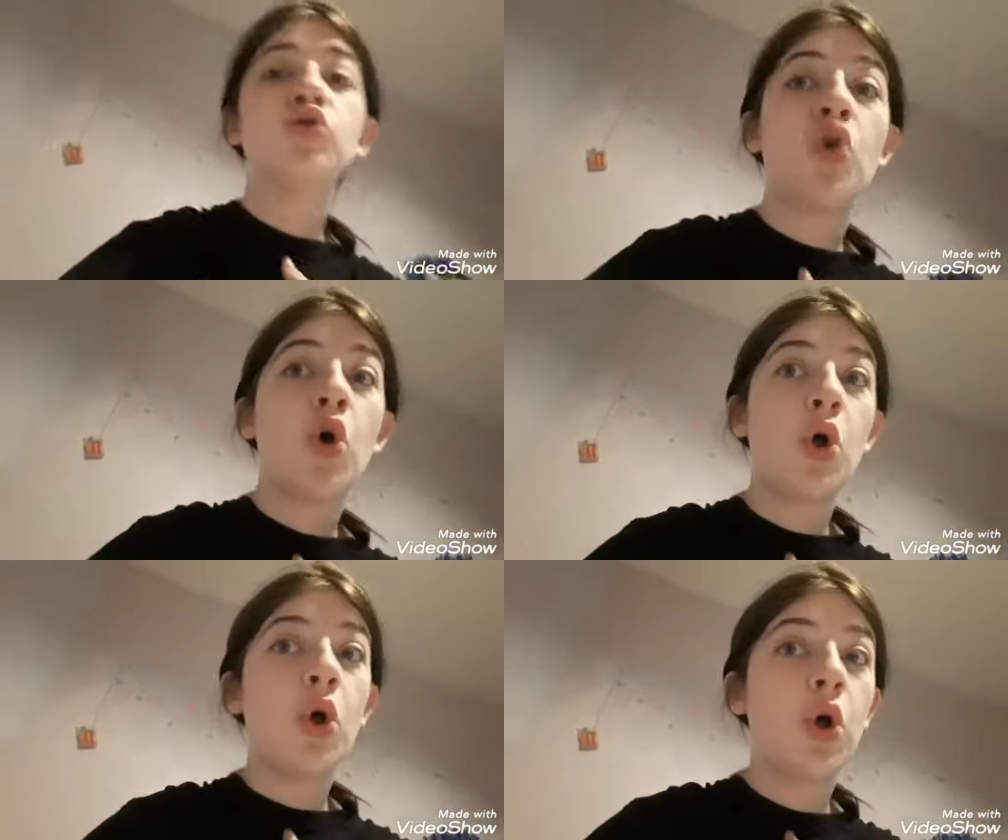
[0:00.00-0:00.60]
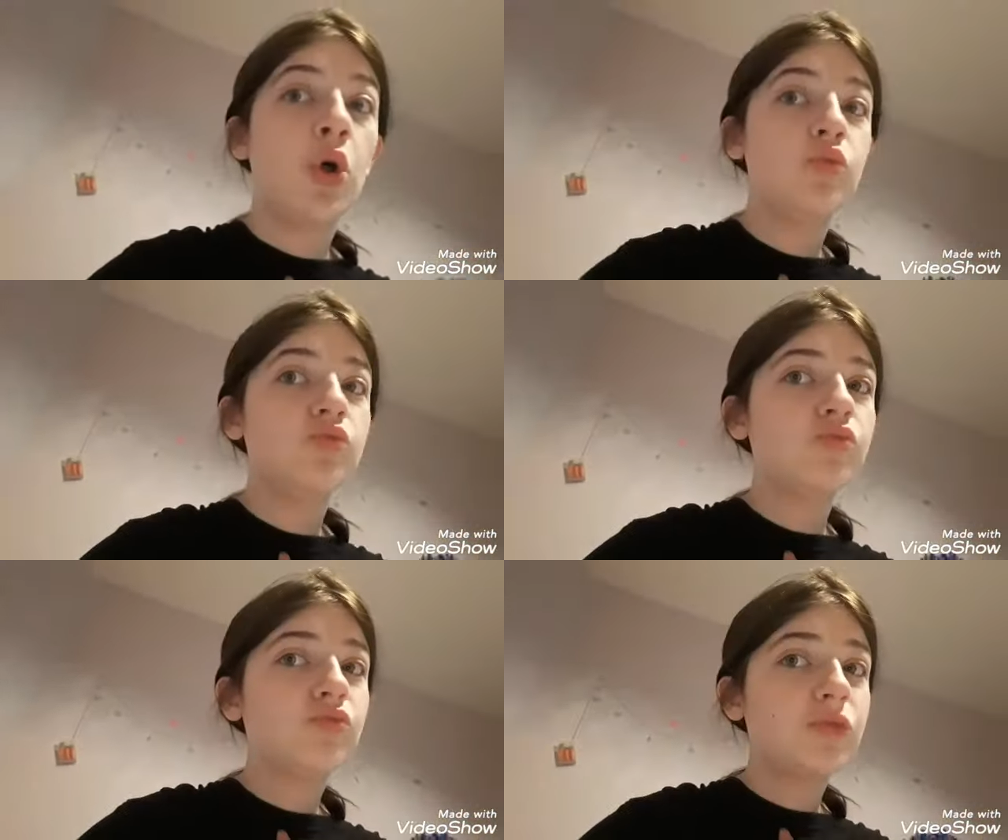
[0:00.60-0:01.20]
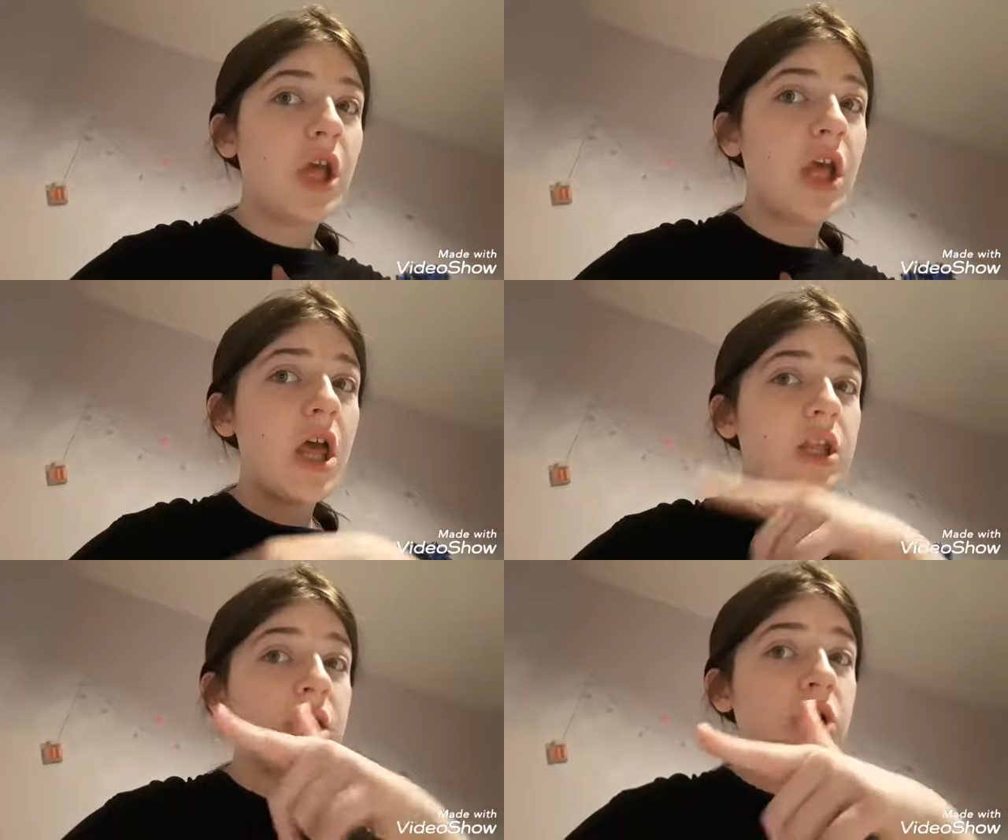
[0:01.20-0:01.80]
so
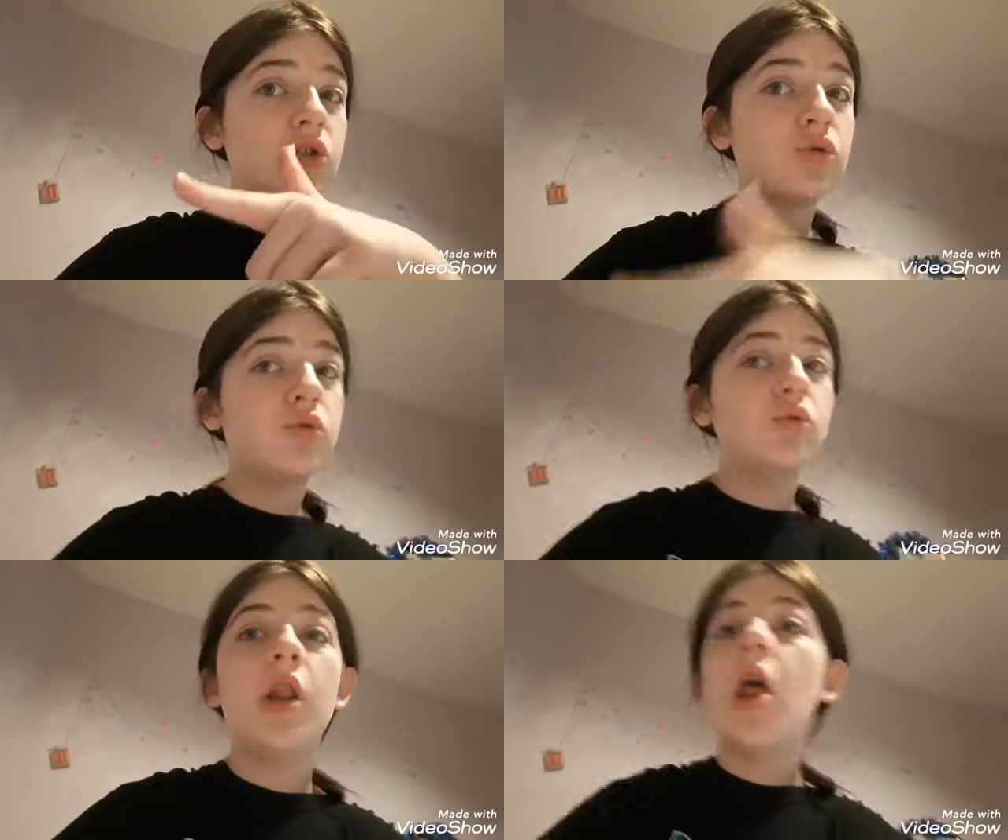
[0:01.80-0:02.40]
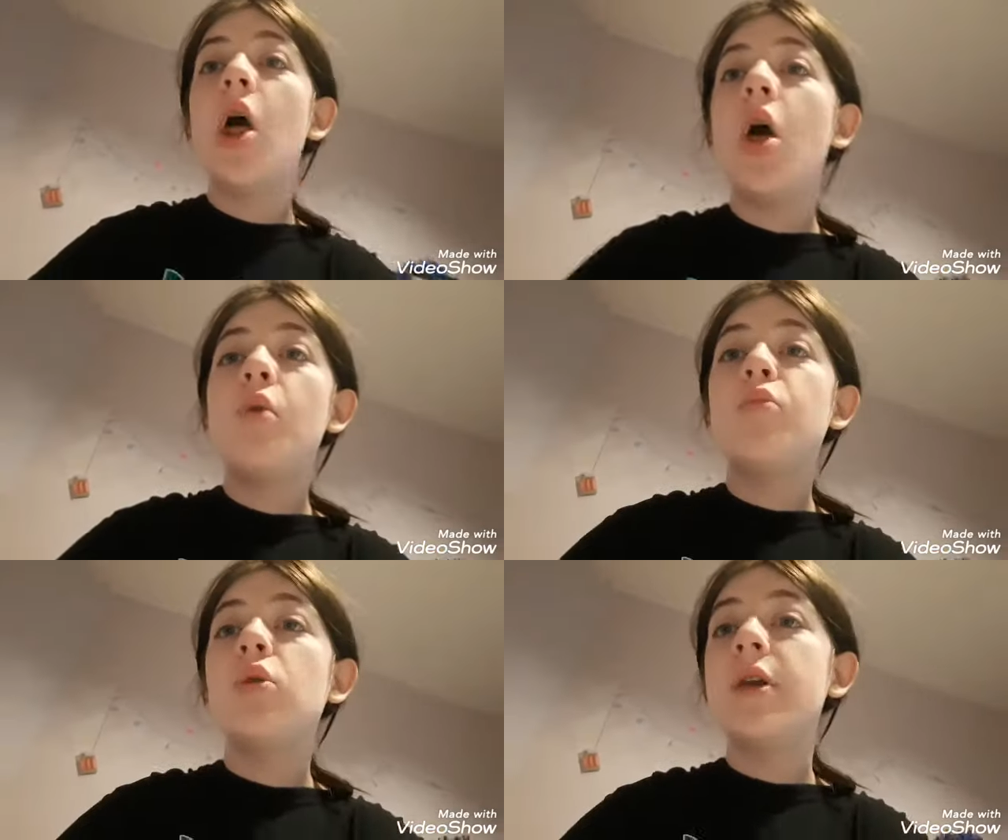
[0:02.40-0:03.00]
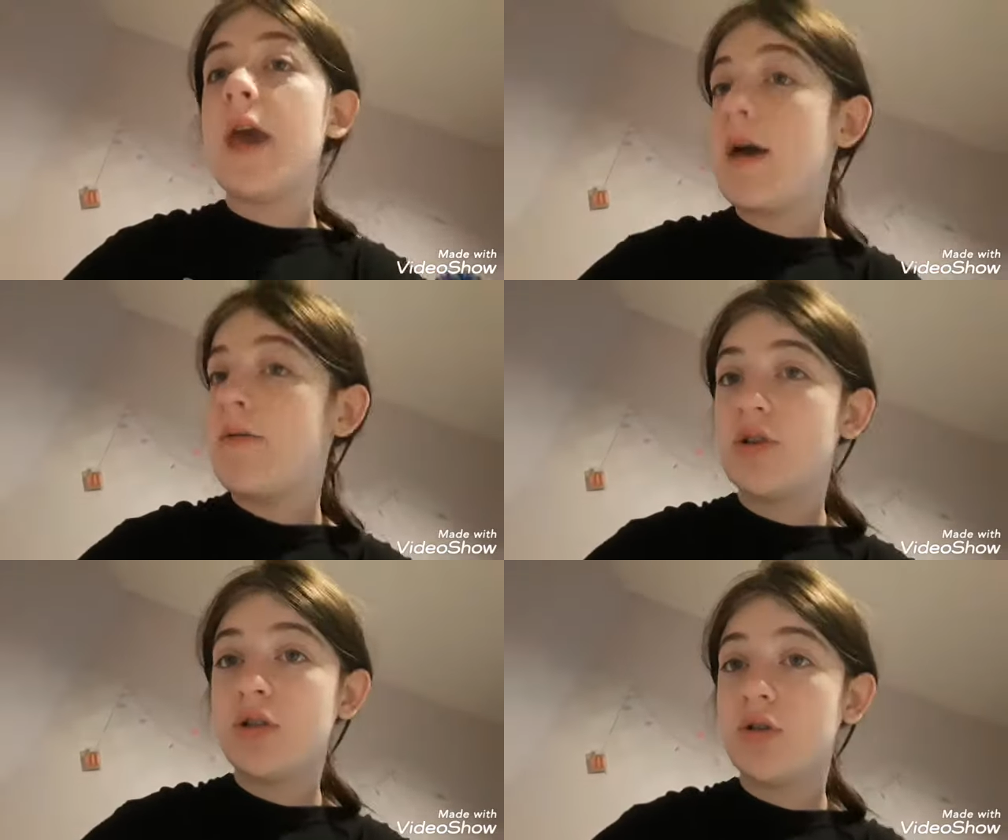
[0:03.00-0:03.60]
that's cool. But yeah, I'm
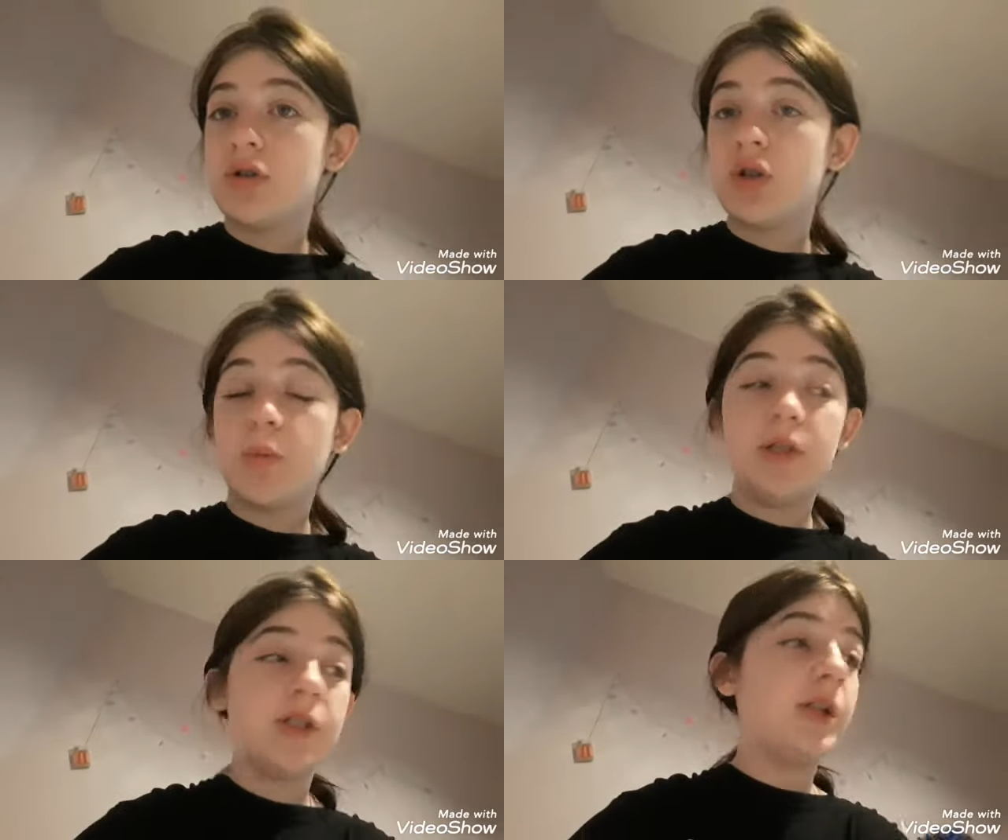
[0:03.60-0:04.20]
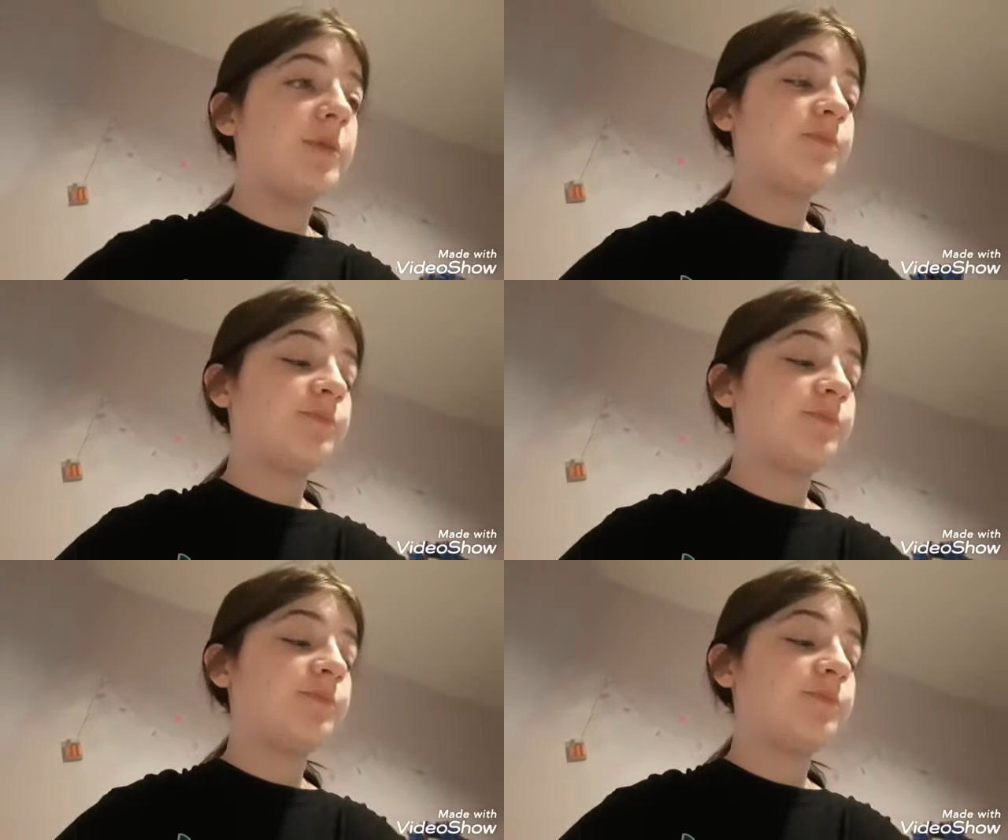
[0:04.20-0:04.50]
actually going shopping today.